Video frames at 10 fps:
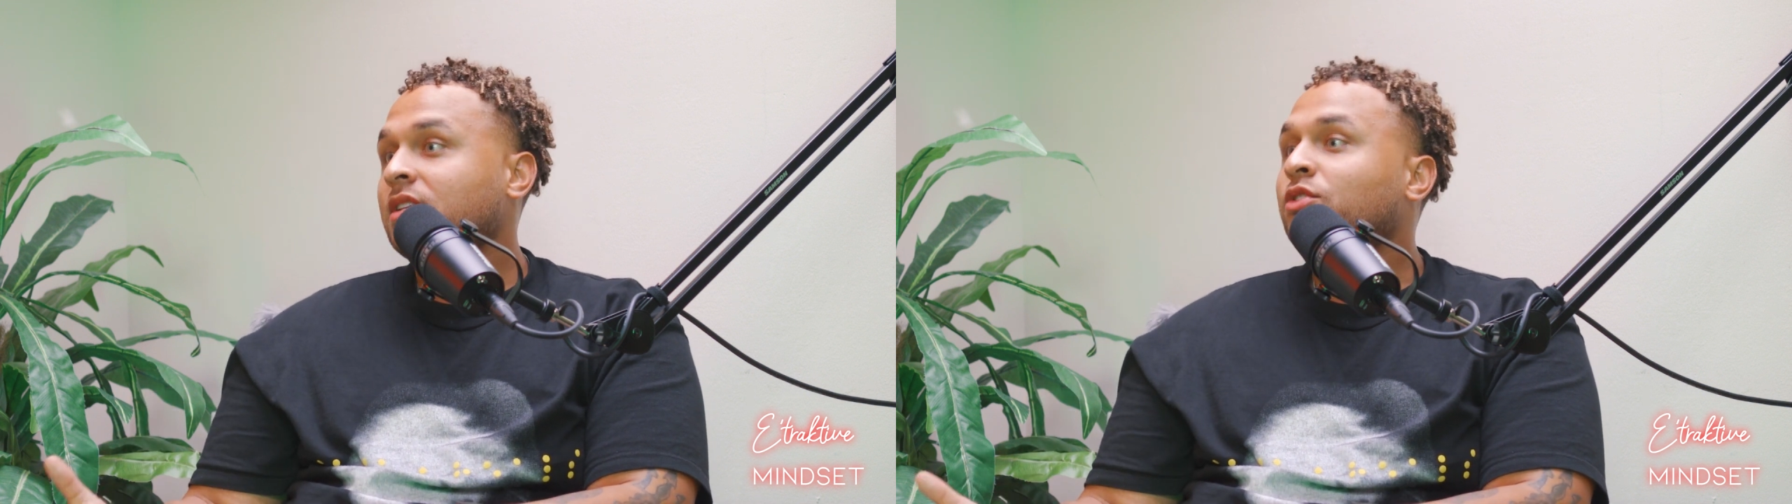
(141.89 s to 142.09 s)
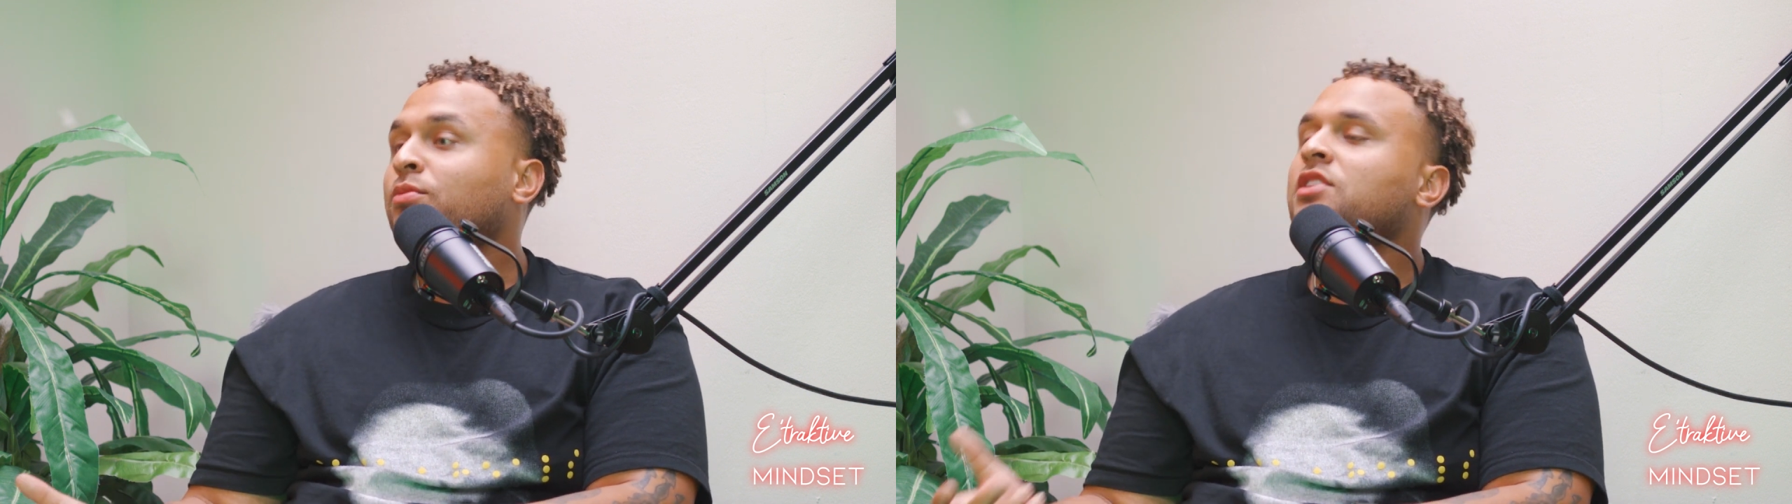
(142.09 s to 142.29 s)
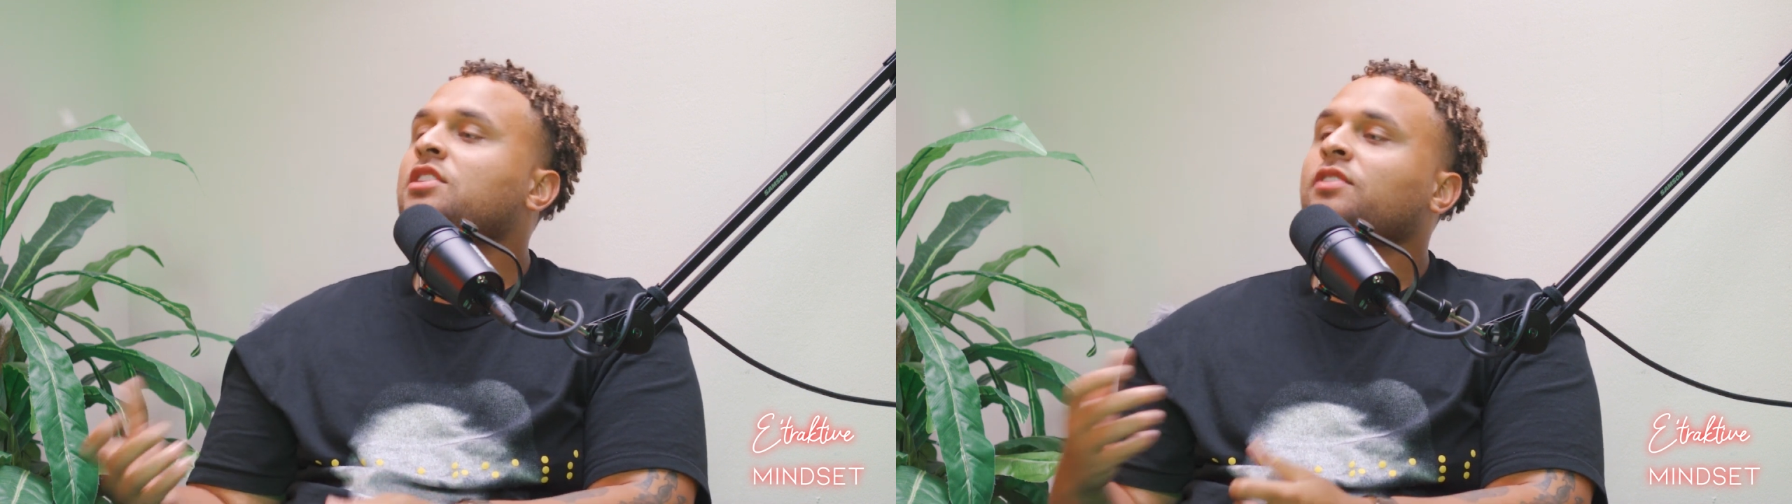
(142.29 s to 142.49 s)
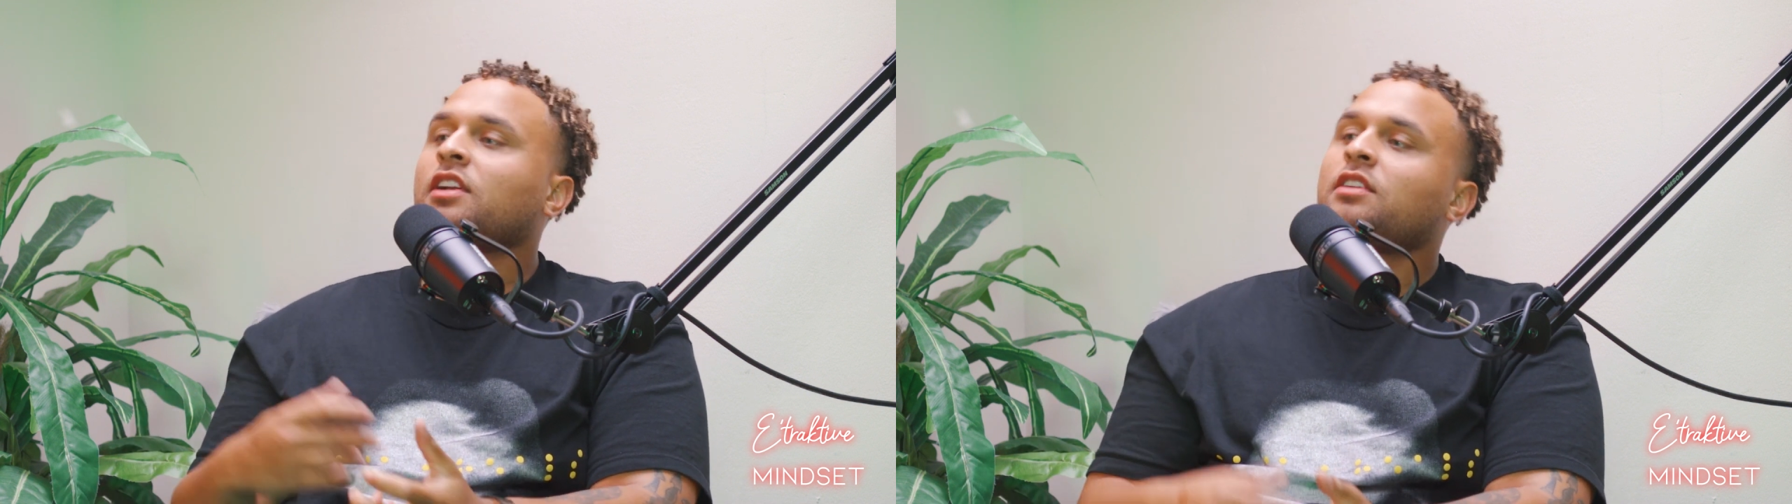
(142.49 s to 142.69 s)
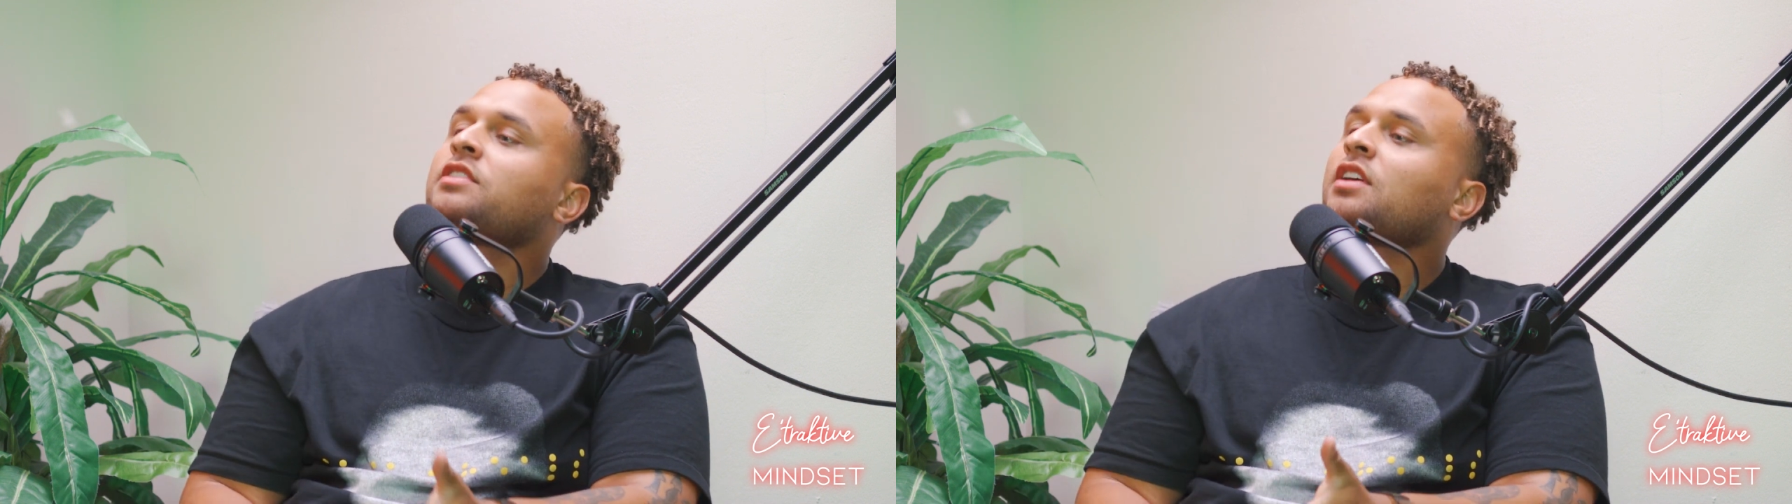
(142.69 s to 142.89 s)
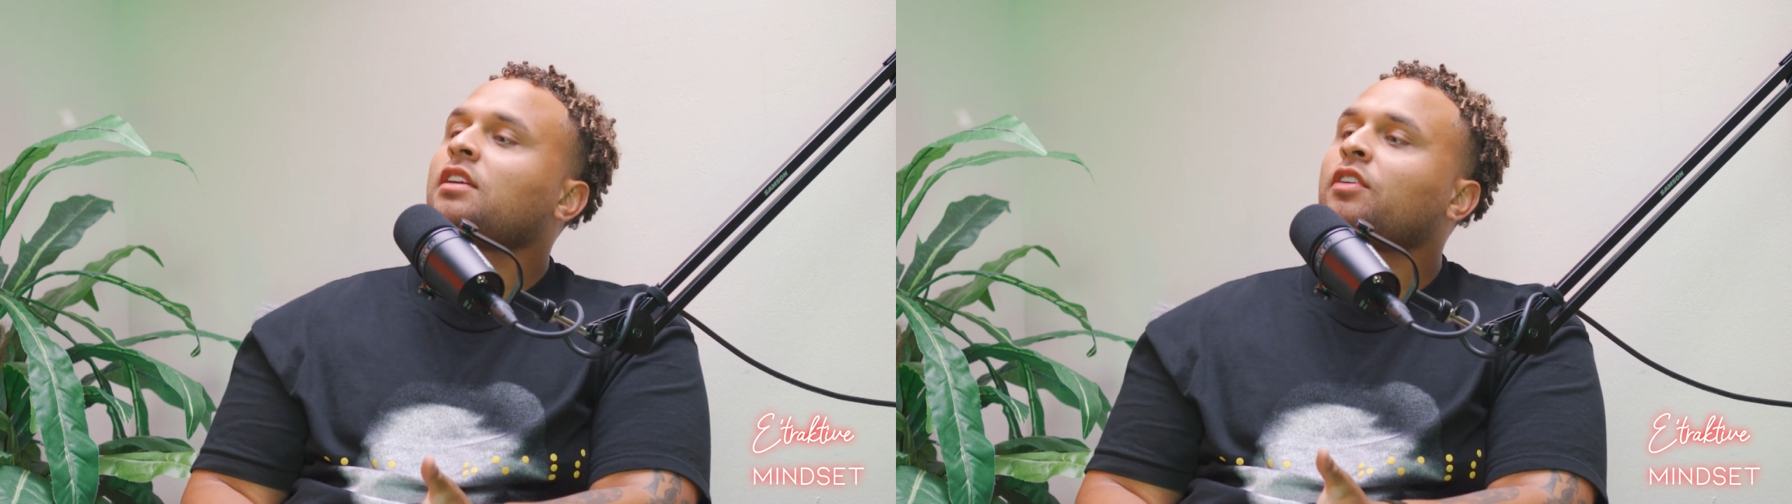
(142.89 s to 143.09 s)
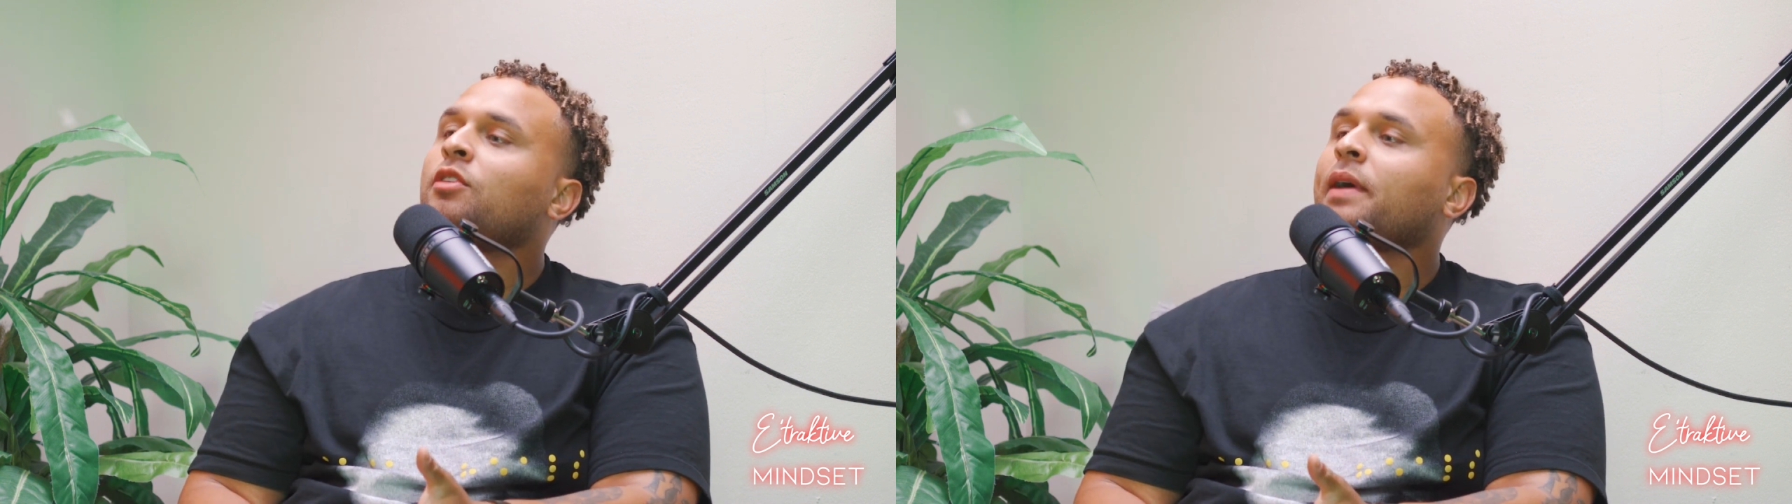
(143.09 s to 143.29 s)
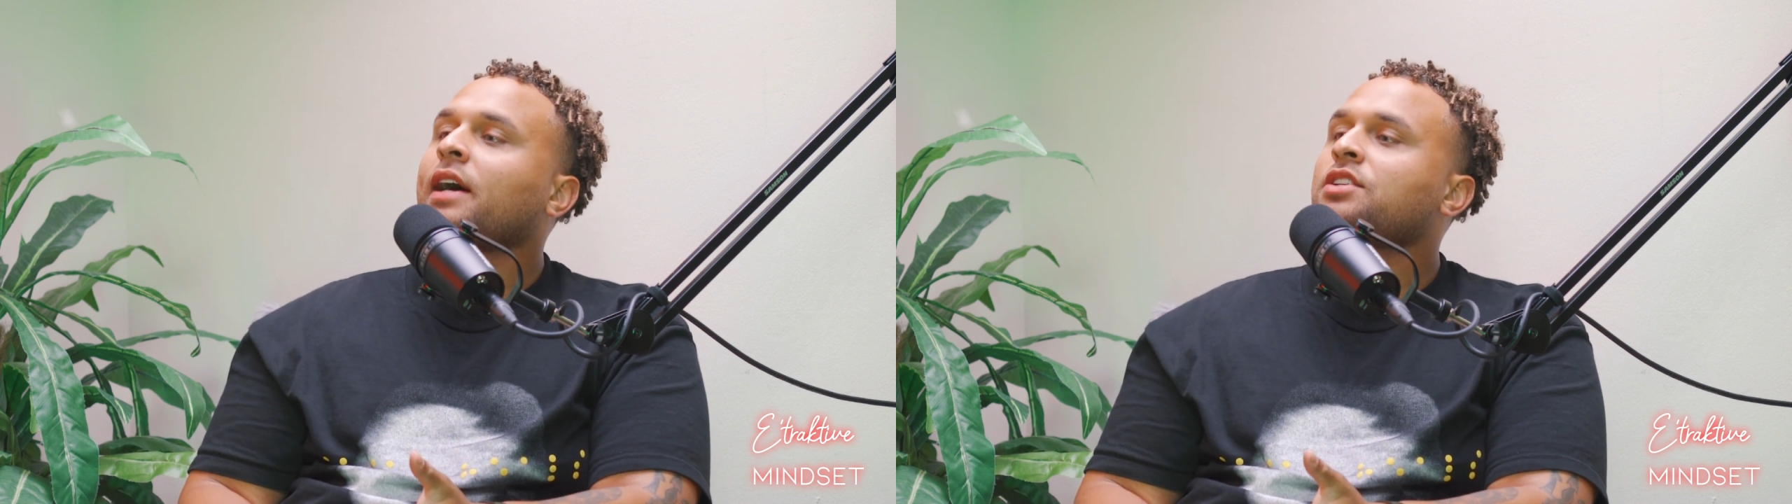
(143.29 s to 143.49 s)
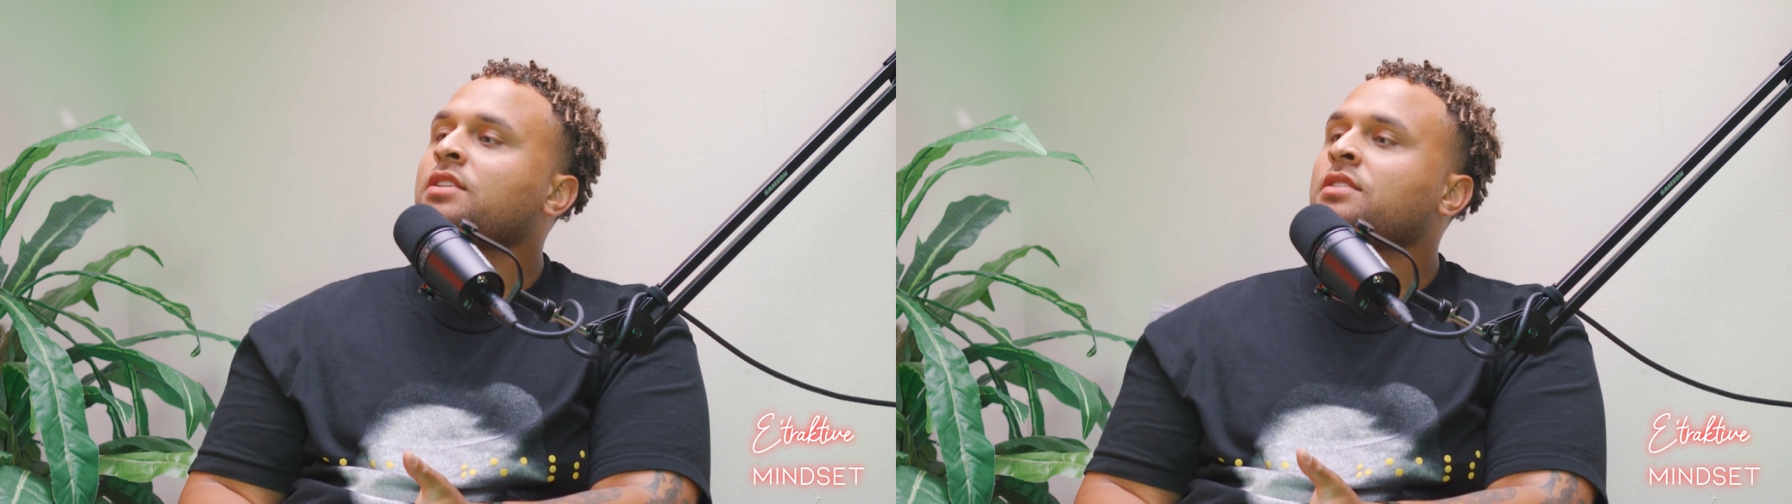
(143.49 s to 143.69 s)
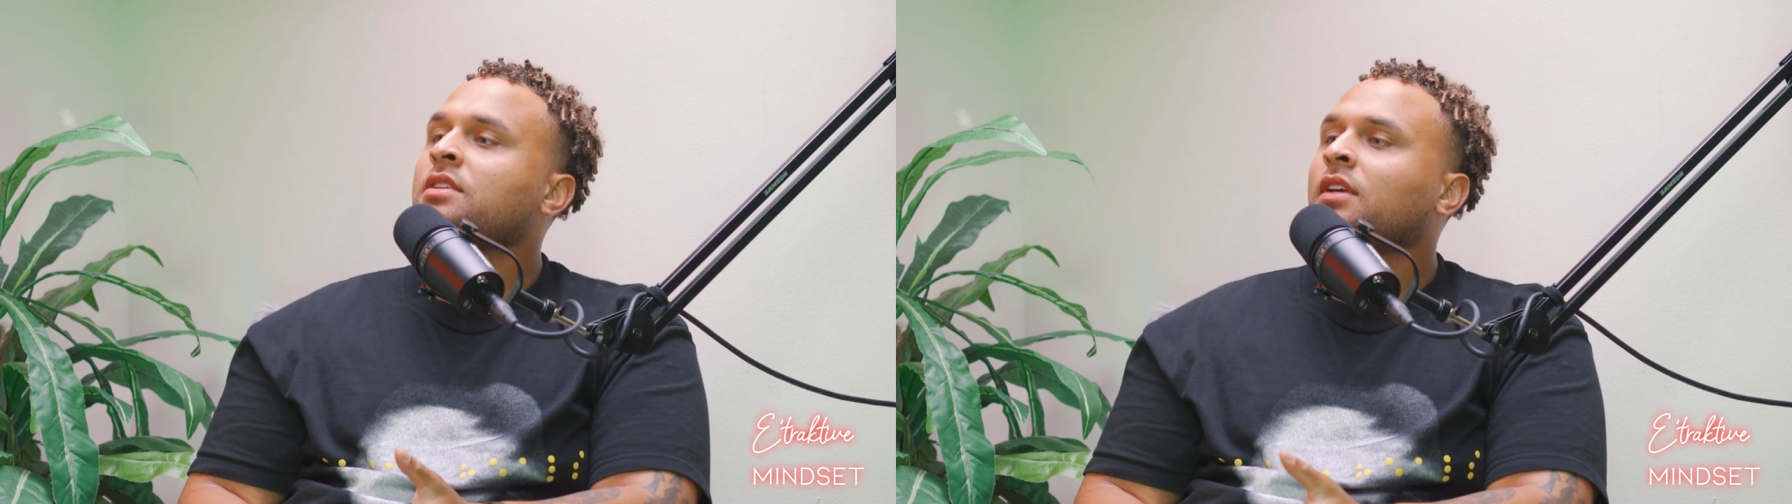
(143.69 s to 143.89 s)
And through me, she's found a different side of her
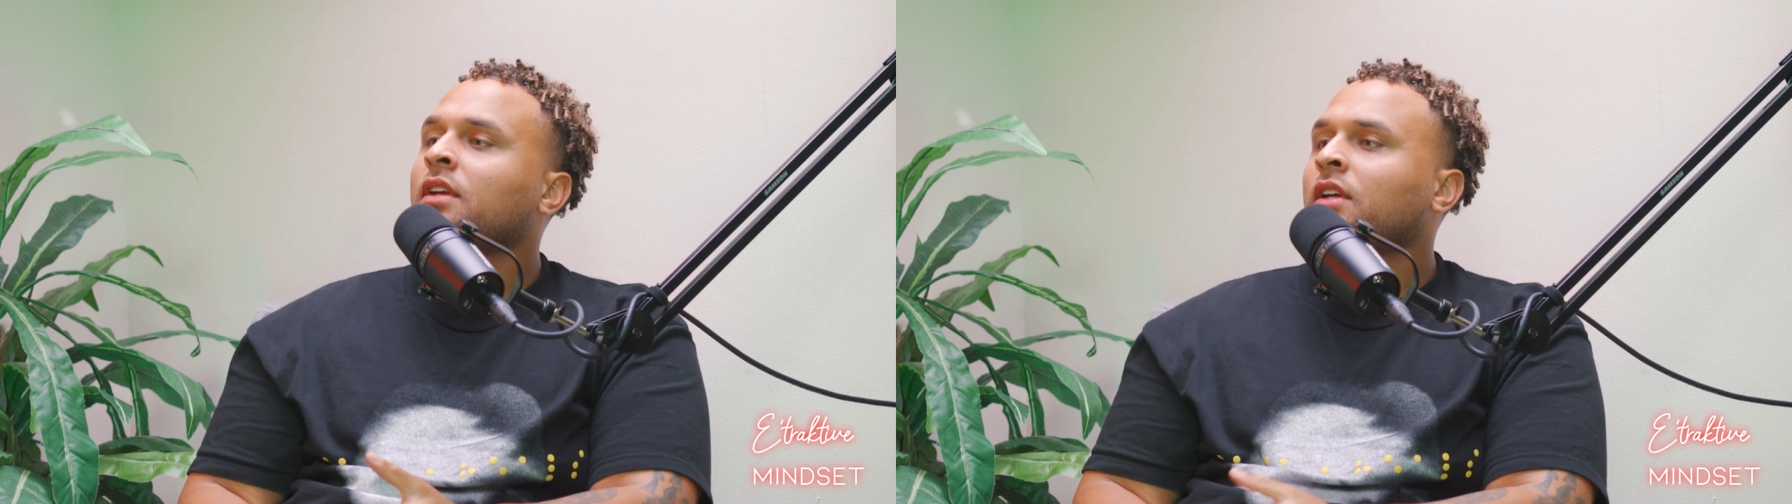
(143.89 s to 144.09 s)
passions.